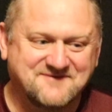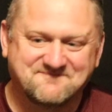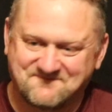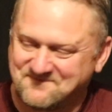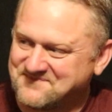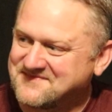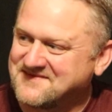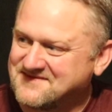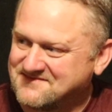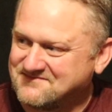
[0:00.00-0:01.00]
Which is something
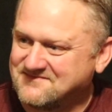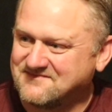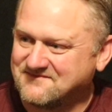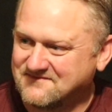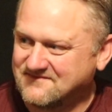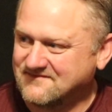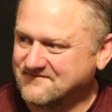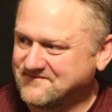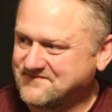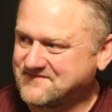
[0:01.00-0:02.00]
that I think would be
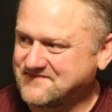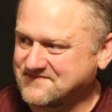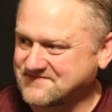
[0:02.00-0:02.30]
surprising to most